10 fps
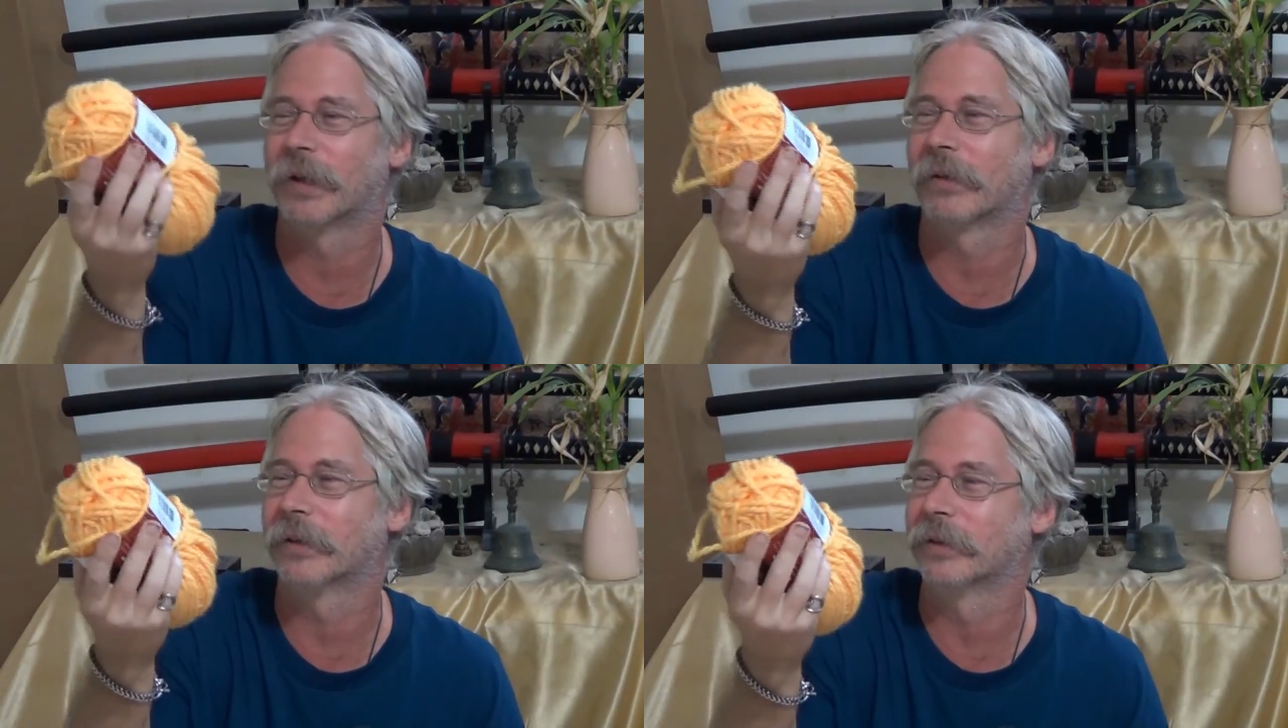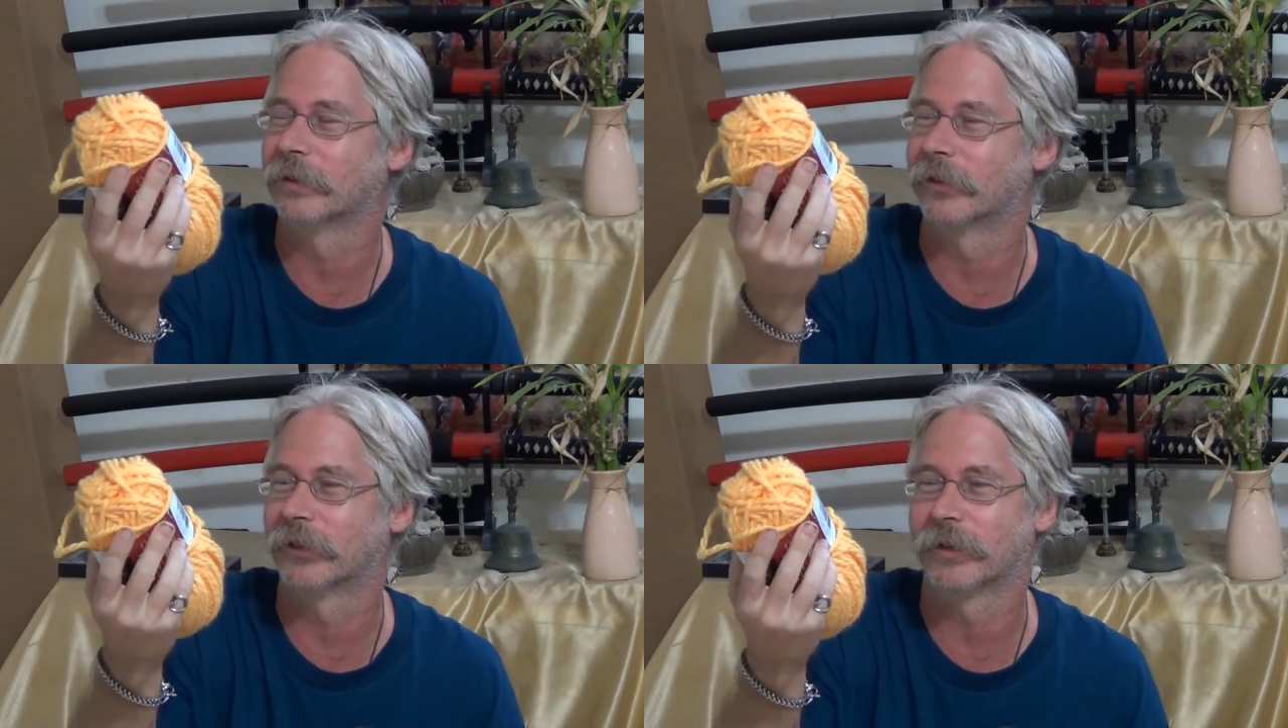me I think
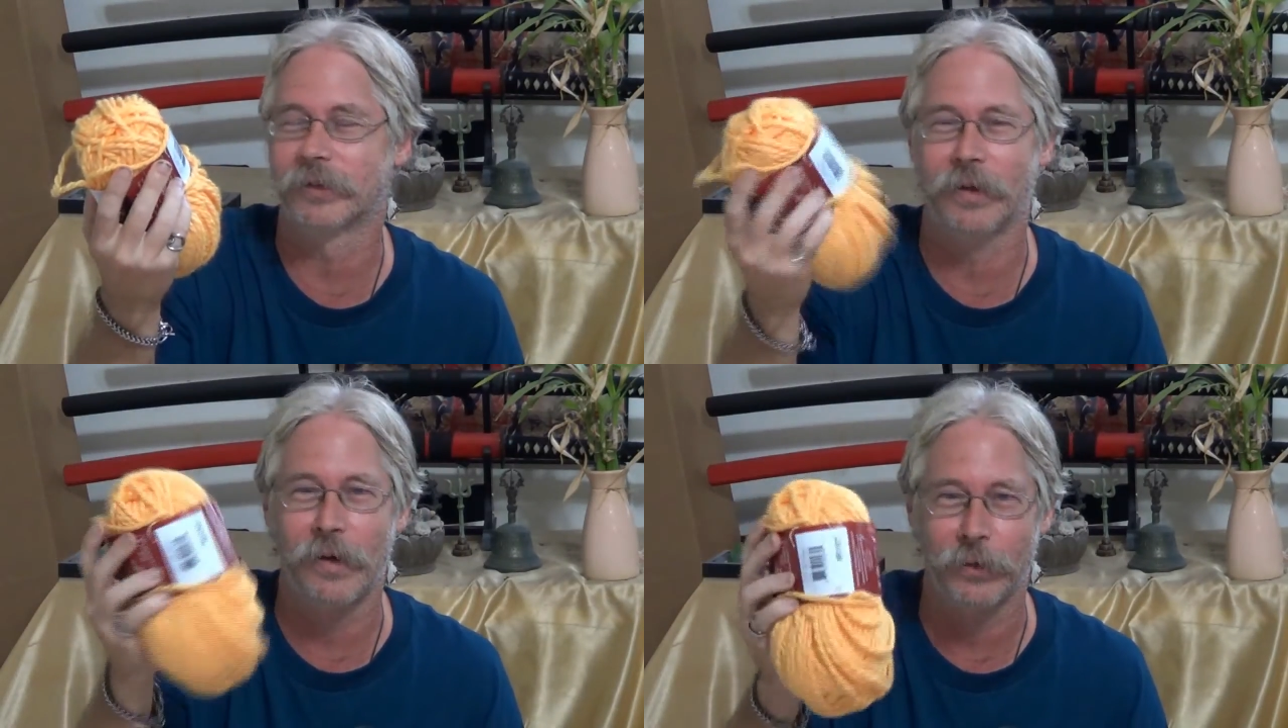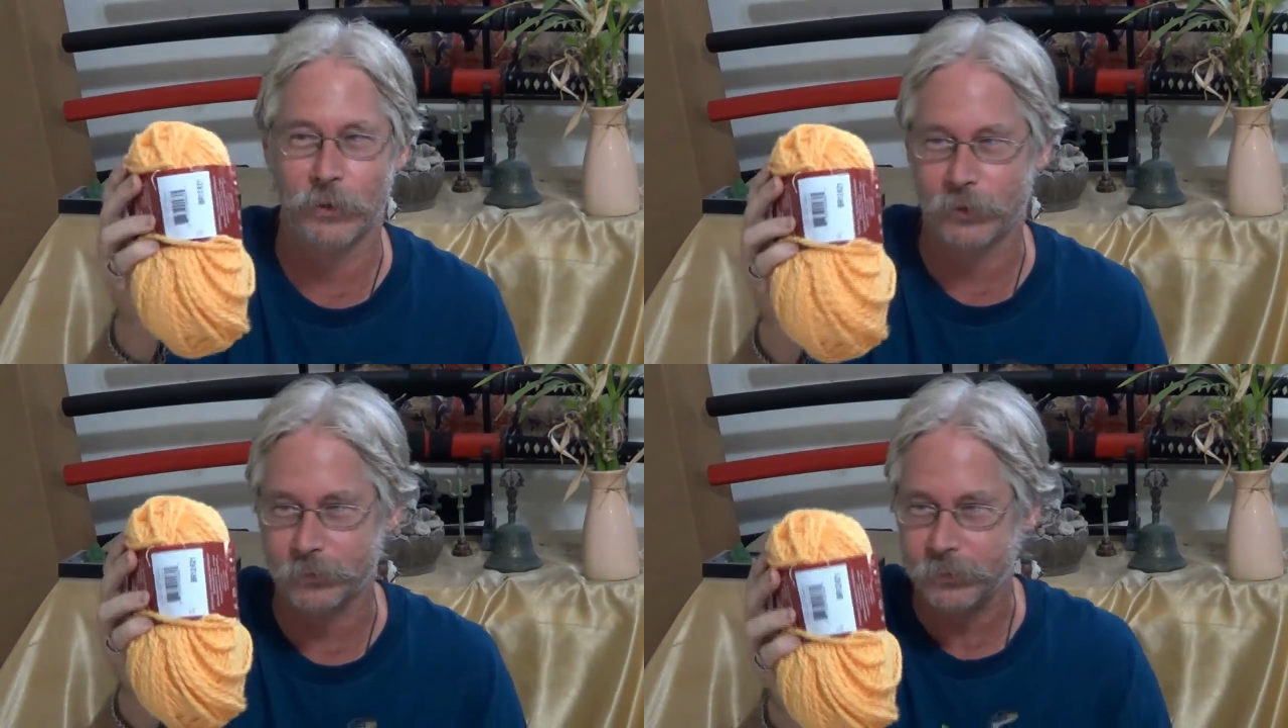
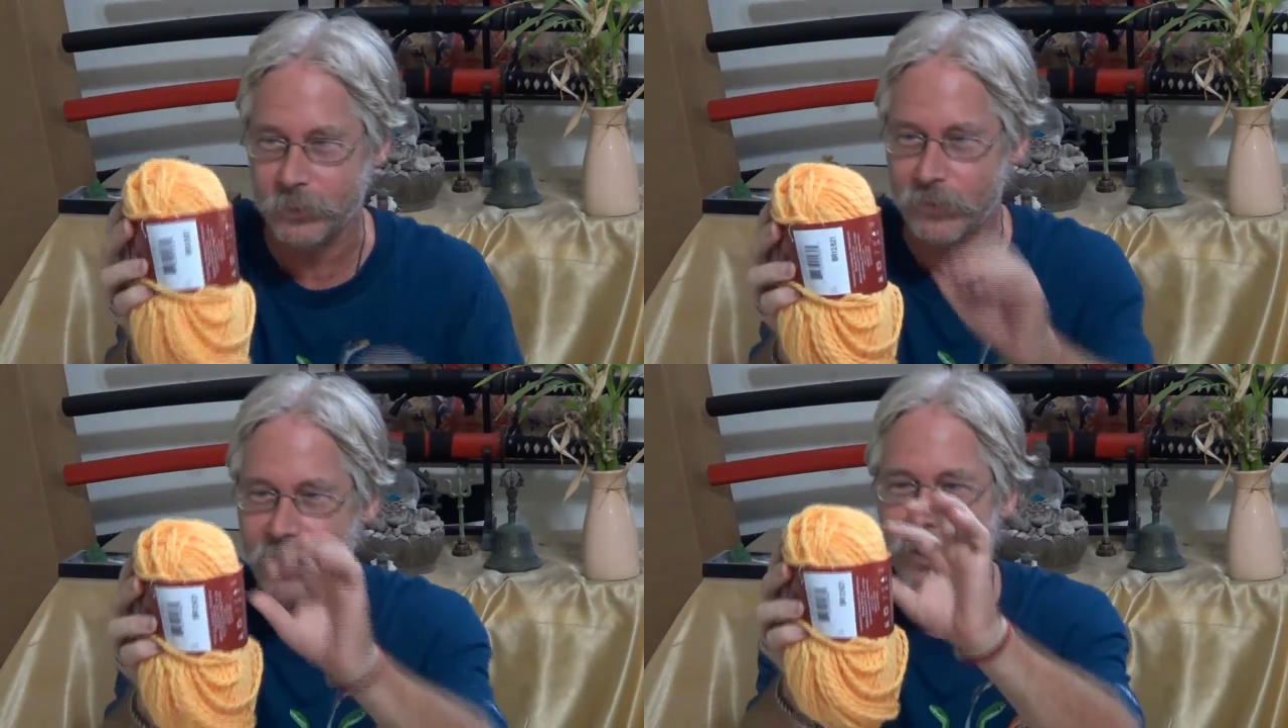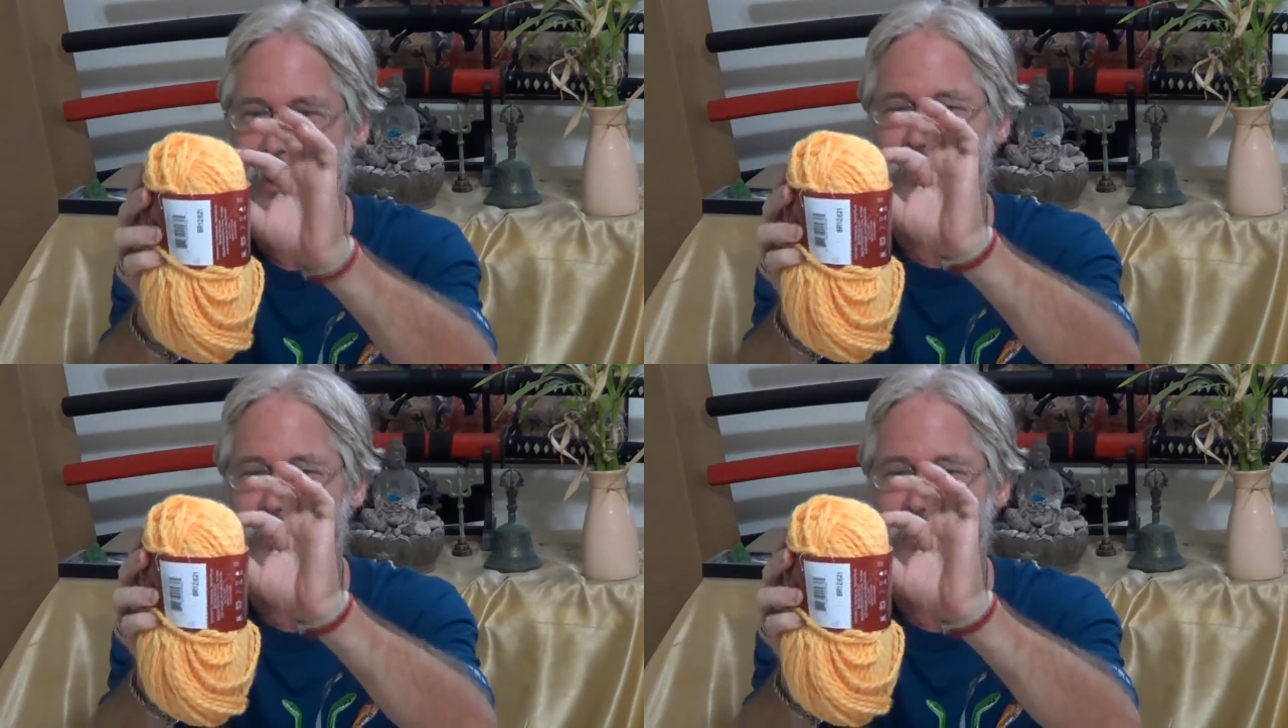$6.